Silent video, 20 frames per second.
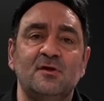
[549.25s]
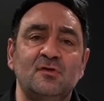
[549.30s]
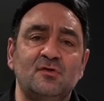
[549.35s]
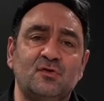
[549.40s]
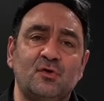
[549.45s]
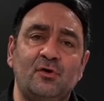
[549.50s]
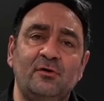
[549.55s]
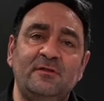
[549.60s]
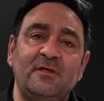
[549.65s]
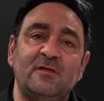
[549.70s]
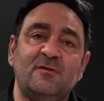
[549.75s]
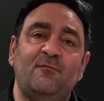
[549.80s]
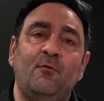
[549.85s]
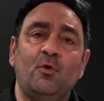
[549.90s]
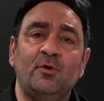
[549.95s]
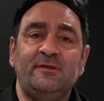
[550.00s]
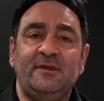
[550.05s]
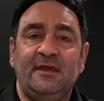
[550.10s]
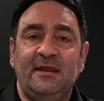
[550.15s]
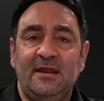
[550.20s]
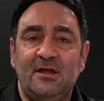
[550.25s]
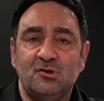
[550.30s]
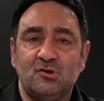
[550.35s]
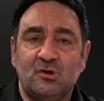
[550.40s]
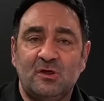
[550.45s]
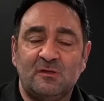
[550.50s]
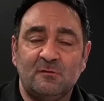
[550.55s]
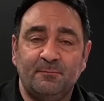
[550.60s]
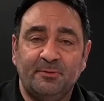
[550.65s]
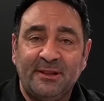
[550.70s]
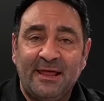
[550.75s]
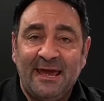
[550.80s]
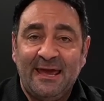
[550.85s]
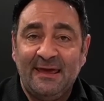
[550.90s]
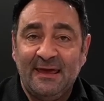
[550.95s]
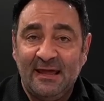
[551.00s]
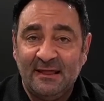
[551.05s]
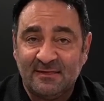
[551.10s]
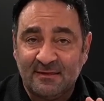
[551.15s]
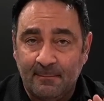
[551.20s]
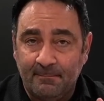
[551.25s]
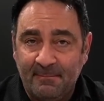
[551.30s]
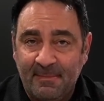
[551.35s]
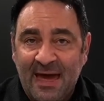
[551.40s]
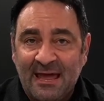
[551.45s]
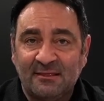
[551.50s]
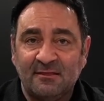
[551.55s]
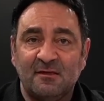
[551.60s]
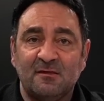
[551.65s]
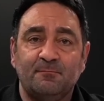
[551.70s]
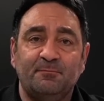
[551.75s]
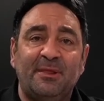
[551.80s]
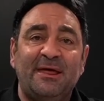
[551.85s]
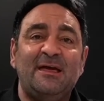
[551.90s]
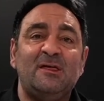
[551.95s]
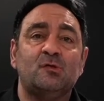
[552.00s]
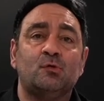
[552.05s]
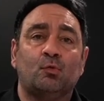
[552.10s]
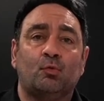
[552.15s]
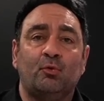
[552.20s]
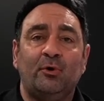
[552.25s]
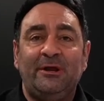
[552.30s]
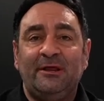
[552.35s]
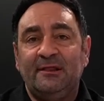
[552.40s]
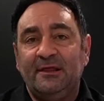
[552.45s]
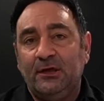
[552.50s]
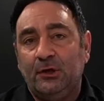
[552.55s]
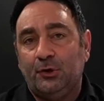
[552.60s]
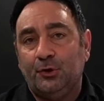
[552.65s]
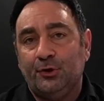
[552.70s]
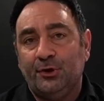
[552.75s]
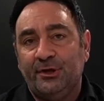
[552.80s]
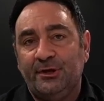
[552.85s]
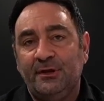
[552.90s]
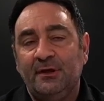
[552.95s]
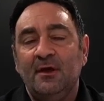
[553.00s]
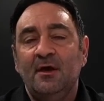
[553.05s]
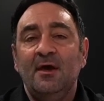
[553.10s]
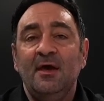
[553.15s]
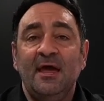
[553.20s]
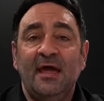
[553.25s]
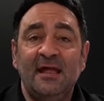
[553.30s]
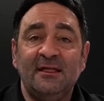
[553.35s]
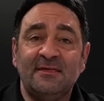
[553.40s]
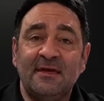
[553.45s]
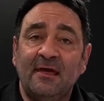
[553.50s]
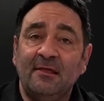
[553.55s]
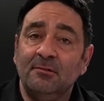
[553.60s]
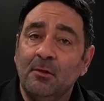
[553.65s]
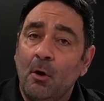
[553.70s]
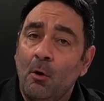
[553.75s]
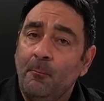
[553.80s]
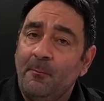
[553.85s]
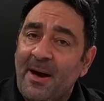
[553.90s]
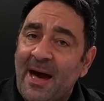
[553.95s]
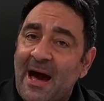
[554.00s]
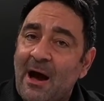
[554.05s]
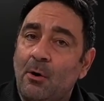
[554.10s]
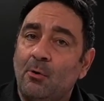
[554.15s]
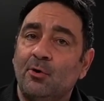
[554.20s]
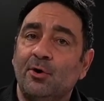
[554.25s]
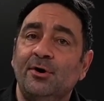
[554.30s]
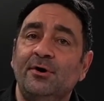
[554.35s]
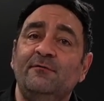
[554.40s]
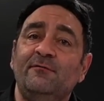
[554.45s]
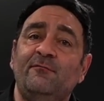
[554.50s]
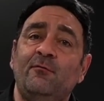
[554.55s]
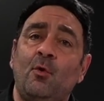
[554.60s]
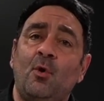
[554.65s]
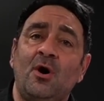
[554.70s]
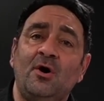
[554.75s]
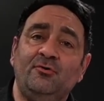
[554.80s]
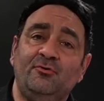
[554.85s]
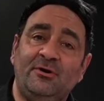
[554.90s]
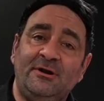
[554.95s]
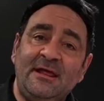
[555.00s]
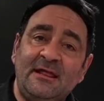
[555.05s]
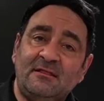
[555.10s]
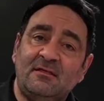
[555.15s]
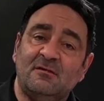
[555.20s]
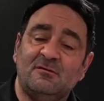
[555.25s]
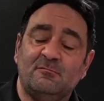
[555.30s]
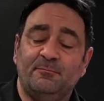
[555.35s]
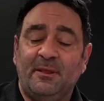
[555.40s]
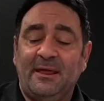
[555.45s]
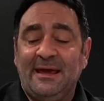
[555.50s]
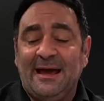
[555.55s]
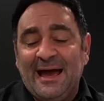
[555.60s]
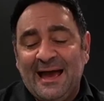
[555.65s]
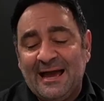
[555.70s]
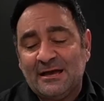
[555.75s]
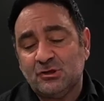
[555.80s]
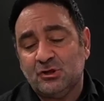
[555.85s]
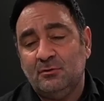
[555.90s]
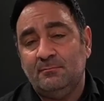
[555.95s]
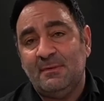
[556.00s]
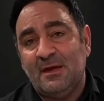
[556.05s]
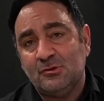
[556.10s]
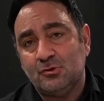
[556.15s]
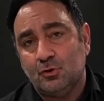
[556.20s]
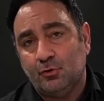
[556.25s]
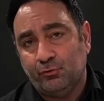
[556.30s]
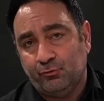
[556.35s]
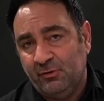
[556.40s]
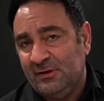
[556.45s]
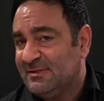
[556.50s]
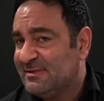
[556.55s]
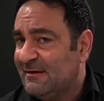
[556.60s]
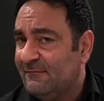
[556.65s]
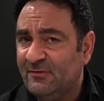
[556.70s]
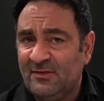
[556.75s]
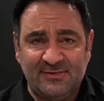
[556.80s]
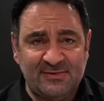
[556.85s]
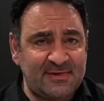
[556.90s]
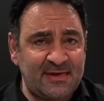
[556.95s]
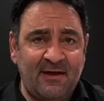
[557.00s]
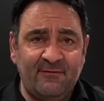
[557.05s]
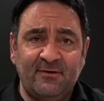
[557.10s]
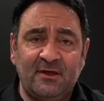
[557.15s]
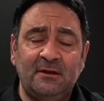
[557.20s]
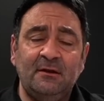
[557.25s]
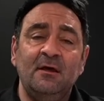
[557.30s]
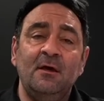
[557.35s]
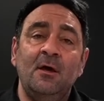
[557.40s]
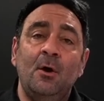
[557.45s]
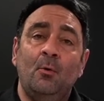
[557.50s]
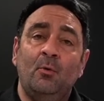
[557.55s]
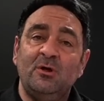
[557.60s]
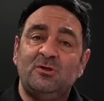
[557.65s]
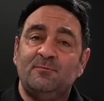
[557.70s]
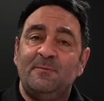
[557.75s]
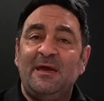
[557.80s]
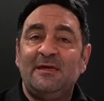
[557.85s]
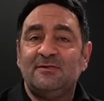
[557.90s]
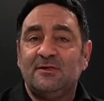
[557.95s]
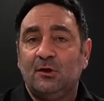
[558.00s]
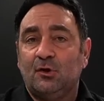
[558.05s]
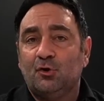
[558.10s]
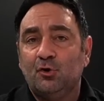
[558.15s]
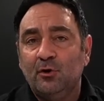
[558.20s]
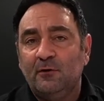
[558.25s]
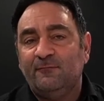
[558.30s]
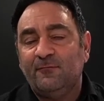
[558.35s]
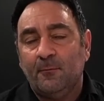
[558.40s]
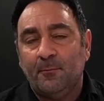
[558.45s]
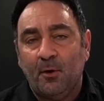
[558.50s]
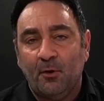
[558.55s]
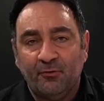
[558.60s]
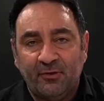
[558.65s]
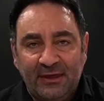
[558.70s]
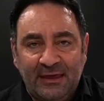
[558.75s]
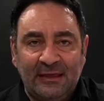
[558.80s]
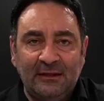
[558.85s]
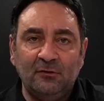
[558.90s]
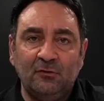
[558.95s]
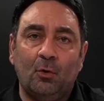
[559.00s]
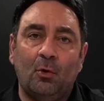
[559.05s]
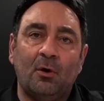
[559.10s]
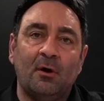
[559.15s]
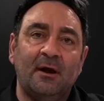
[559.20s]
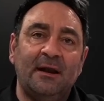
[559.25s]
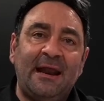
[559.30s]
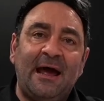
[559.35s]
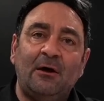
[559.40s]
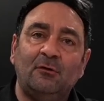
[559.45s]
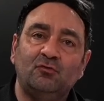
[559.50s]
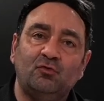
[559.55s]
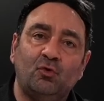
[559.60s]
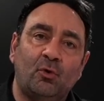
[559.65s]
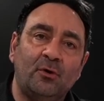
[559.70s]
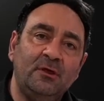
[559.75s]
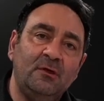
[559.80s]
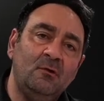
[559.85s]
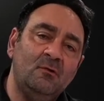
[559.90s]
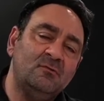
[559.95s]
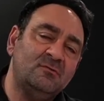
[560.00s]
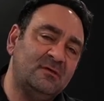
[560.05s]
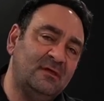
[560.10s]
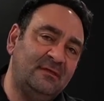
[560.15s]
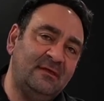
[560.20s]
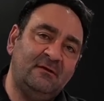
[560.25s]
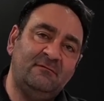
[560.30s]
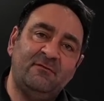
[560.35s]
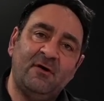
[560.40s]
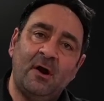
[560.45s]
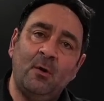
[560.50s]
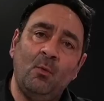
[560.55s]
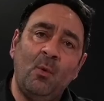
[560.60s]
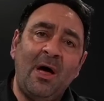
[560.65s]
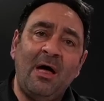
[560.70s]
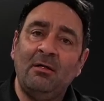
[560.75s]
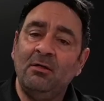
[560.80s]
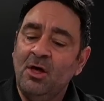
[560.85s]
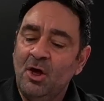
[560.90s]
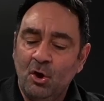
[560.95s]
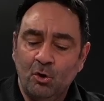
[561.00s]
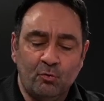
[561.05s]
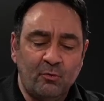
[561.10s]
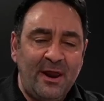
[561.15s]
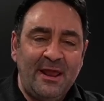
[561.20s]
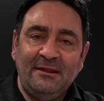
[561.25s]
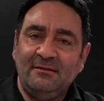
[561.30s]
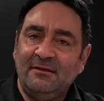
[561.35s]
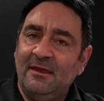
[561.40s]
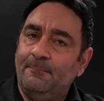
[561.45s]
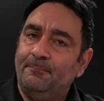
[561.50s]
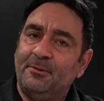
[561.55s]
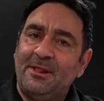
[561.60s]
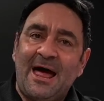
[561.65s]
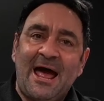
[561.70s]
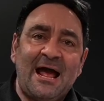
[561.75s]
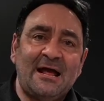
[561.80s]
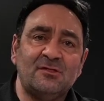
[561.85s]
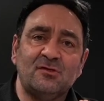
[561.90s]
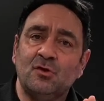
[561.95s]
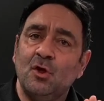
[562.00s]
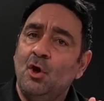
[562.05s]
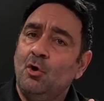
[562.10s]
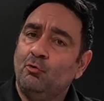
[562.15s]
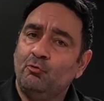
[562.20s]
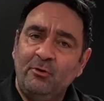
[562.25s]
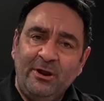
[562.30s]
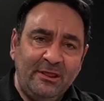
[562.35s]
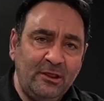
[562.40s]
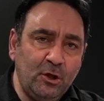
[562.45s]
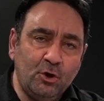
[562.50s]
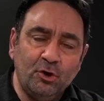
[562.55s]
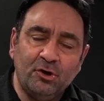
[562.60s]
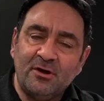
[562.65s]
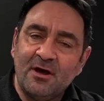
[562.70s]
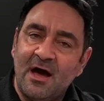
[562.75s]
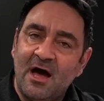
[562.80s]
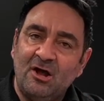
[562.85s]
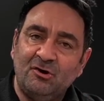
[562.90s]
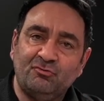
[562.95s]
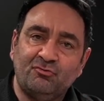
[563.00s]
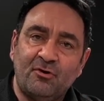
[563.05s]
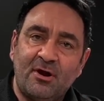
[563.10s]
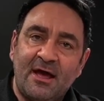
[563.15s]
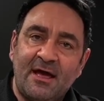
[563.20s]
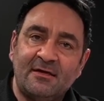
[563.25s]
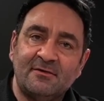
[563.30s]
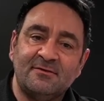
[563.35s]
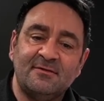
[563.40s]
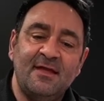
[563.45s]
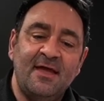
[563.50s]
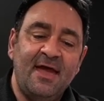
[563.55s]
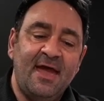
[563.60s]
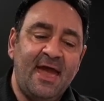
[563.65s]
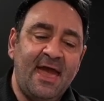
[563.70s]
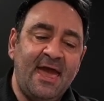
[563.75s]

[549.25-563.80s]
is concerned, this 14-inch display, it's a matte display, is really good. It's a low-powered 400 nit display. I actually measured 377, which makes it good for both indoor and outdoor use. It did very well. Great deep blacks, really good contrast,